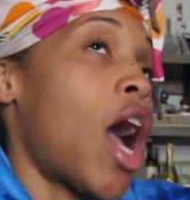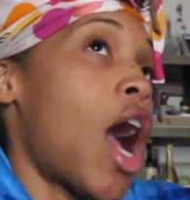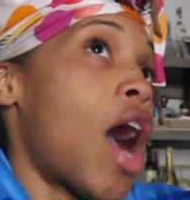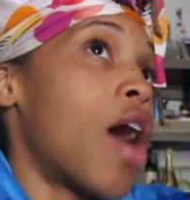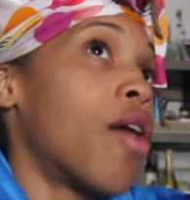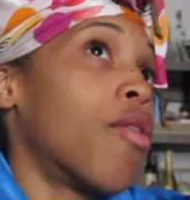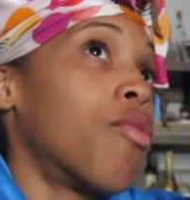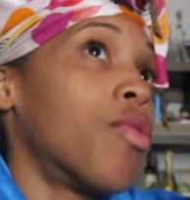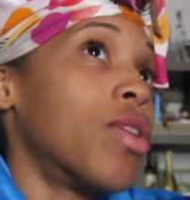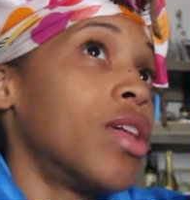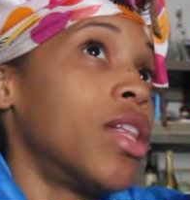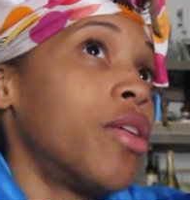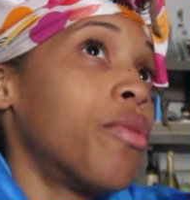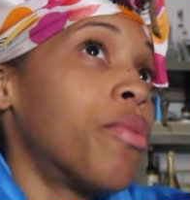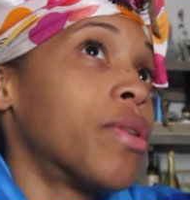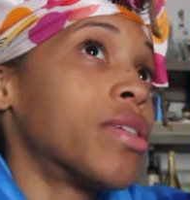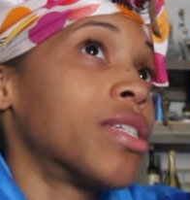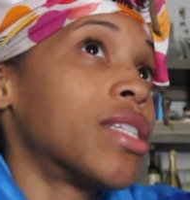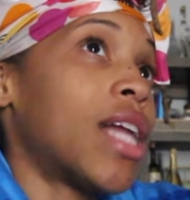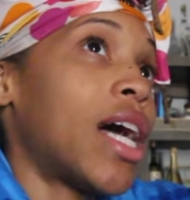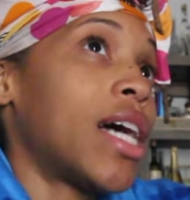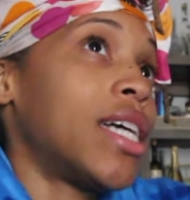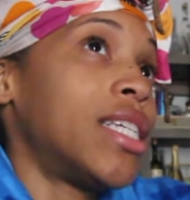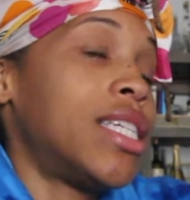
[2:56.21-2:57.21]
I really
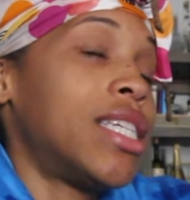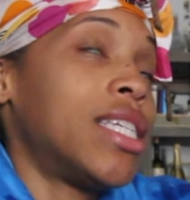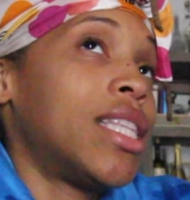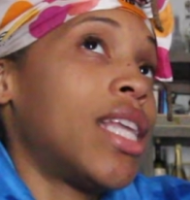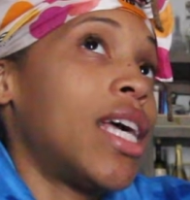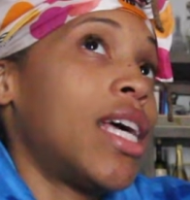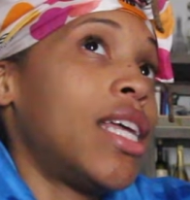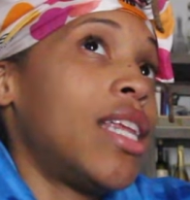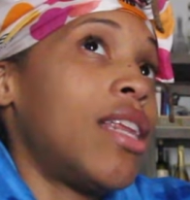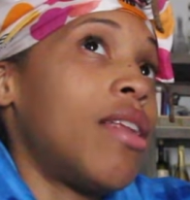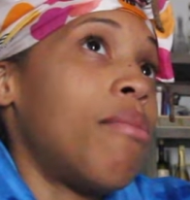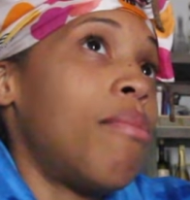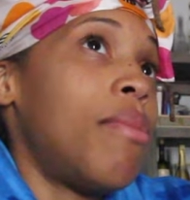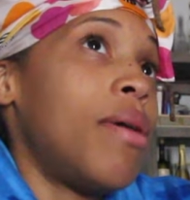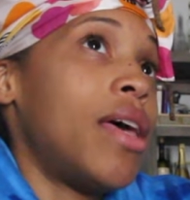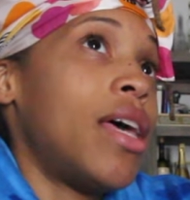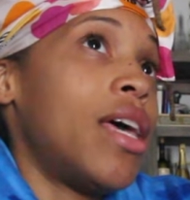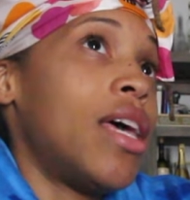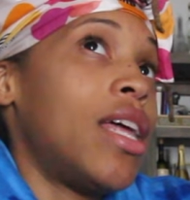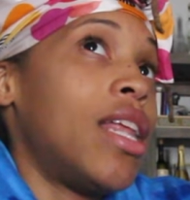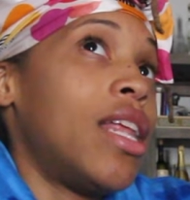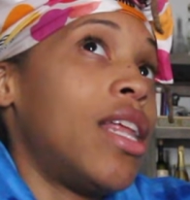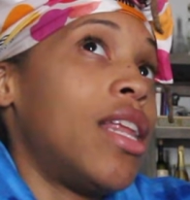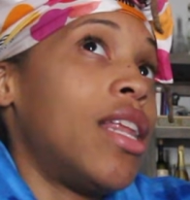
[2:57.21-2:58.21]
was like just laying in the
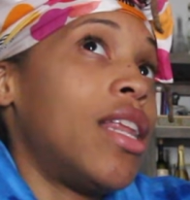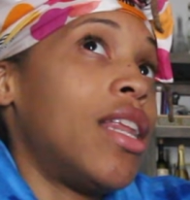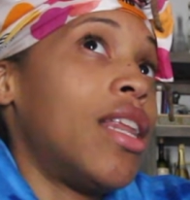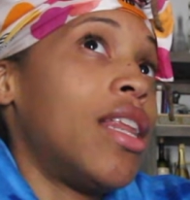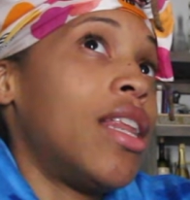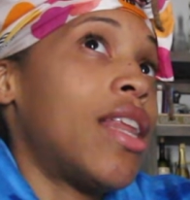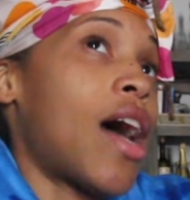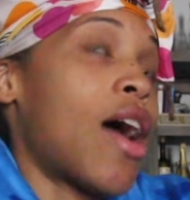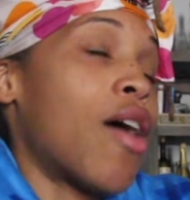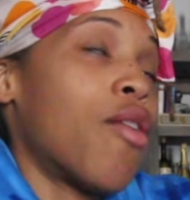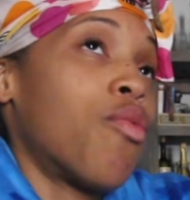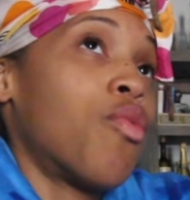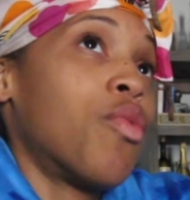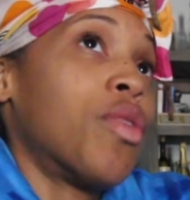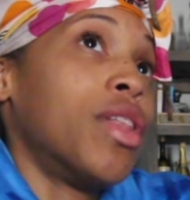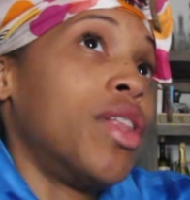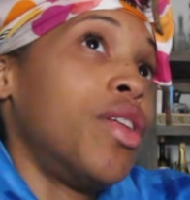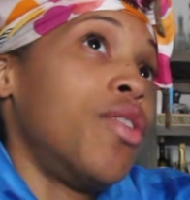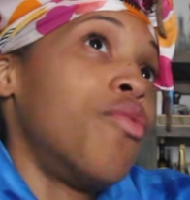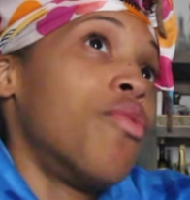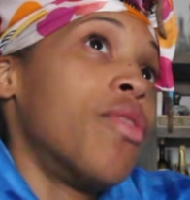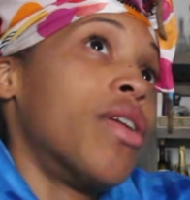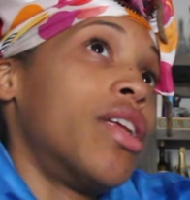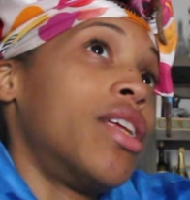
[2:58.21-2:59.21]
bed, not
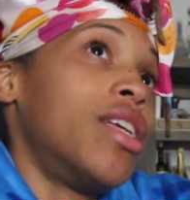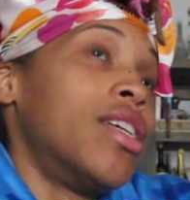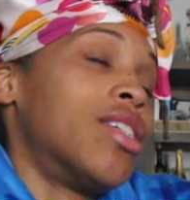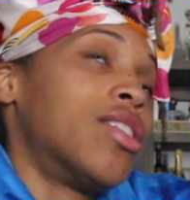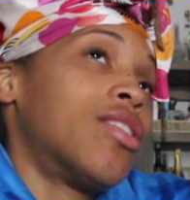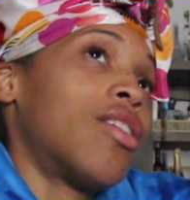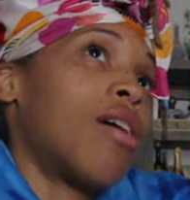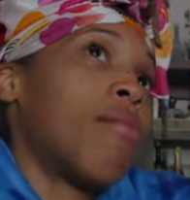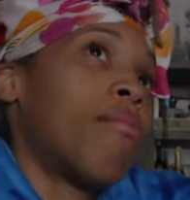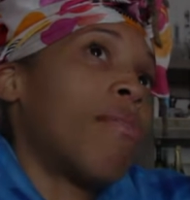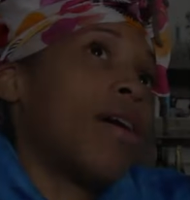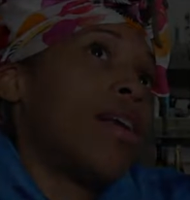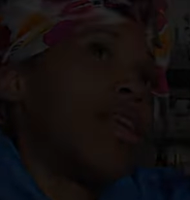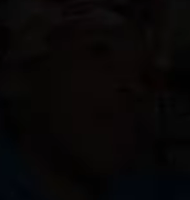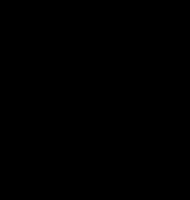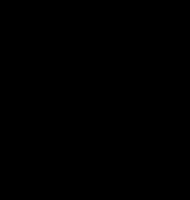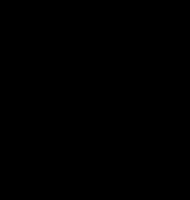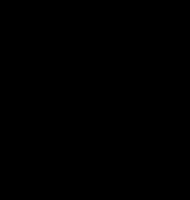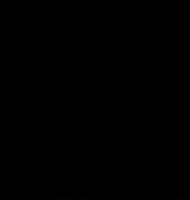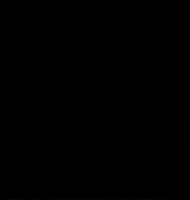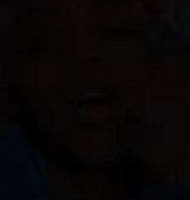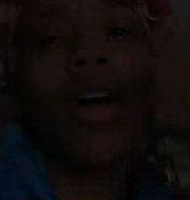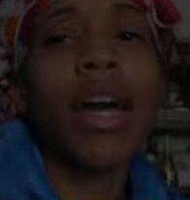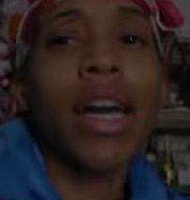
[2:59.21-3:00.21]
really ready to start my
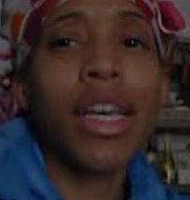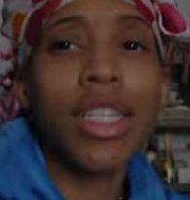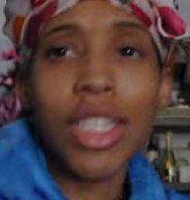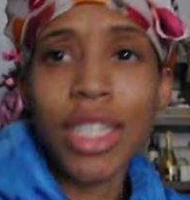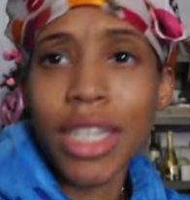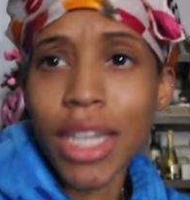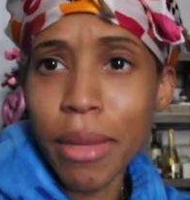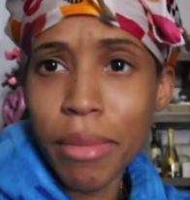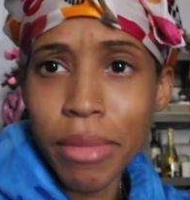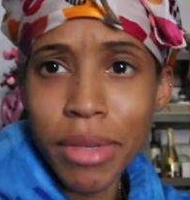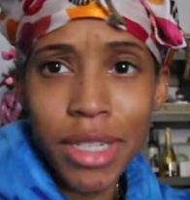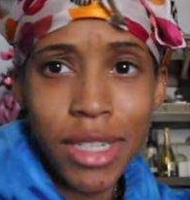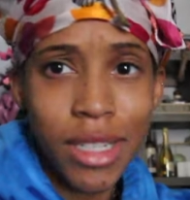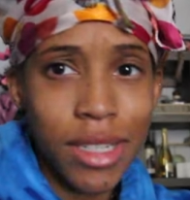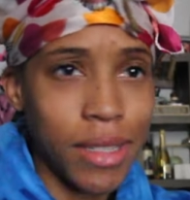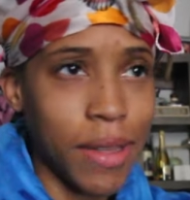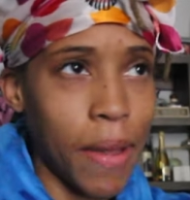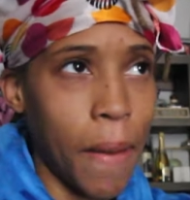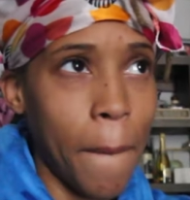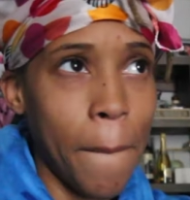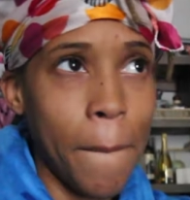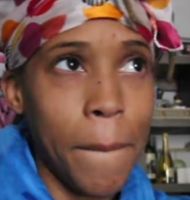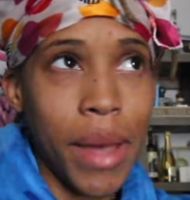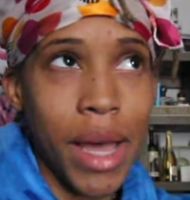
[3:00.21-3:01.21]
day. Okay, so let me
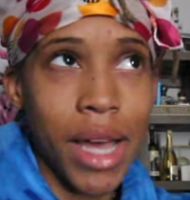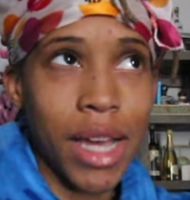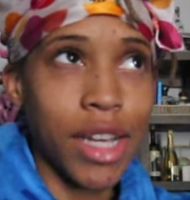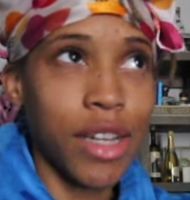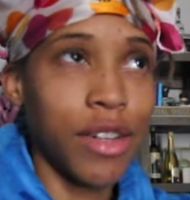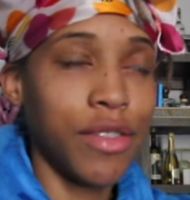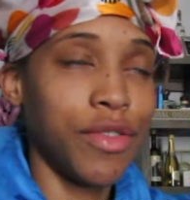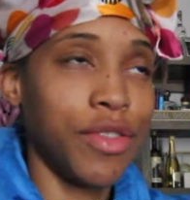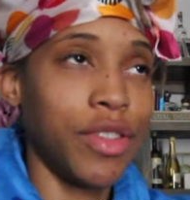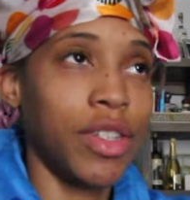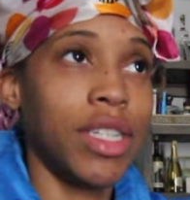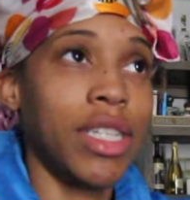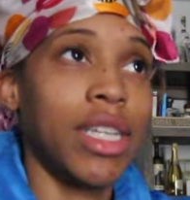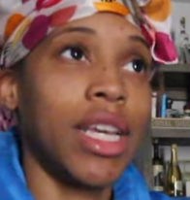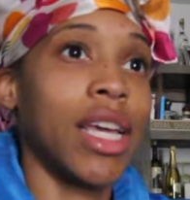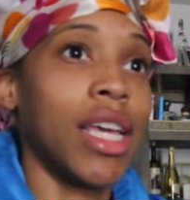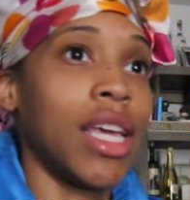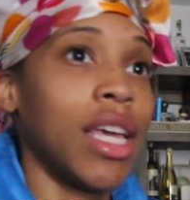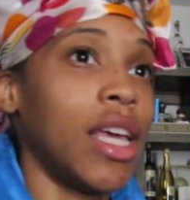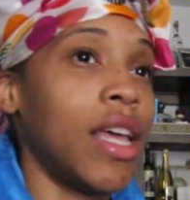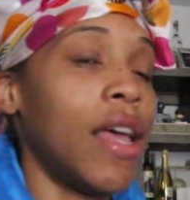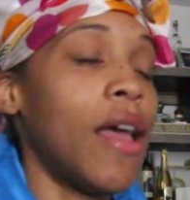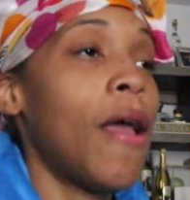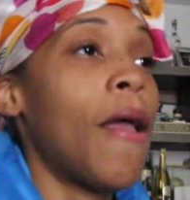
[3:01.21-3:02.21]
just back up for a
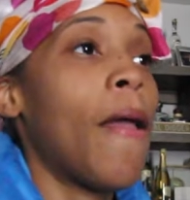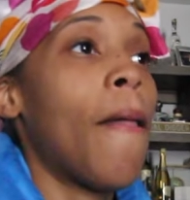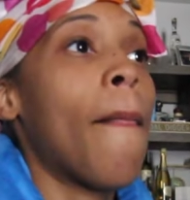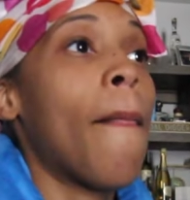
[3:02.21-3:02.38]
second.